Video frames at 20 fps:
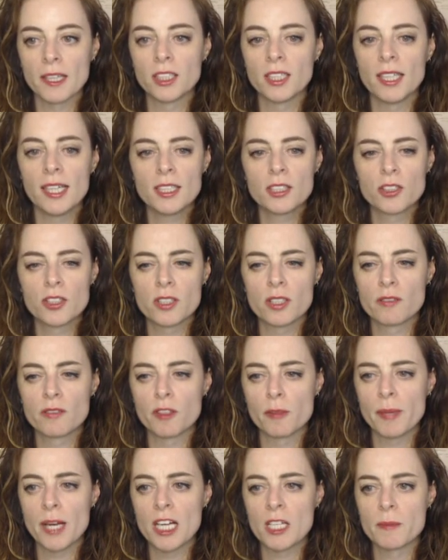Actually, let's
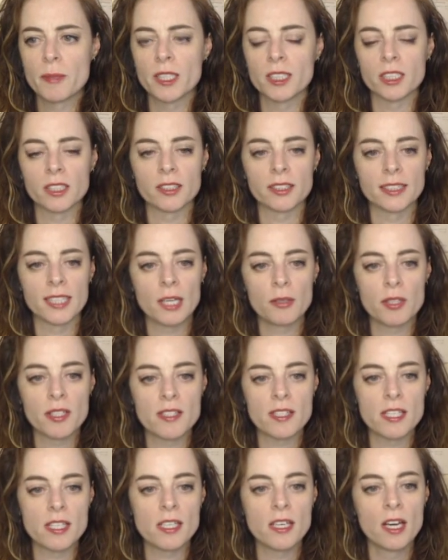just look for Page Builder, because now
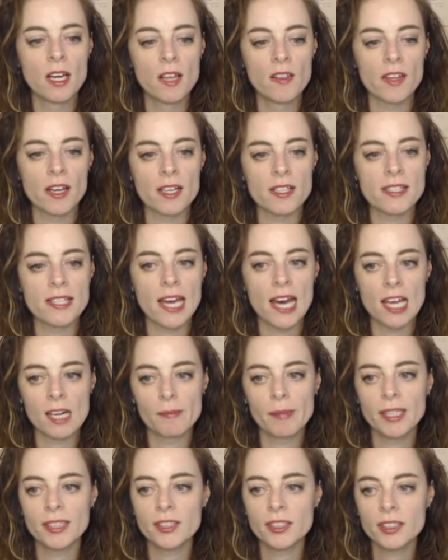you can see that I'll see
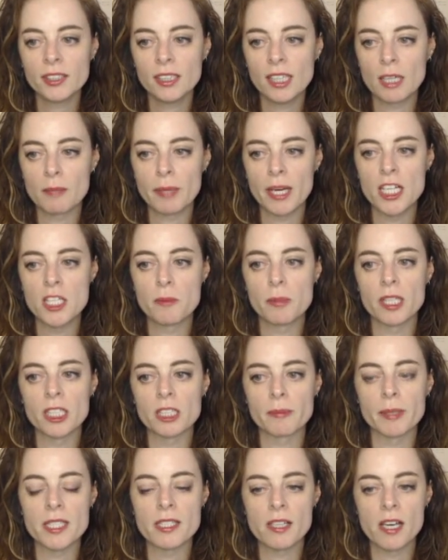Elementor and
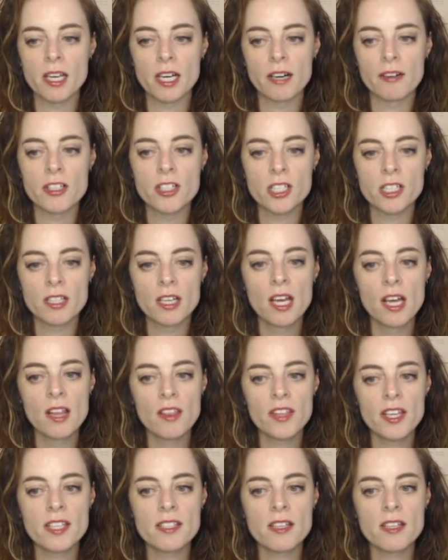Page Builder by Site Origin.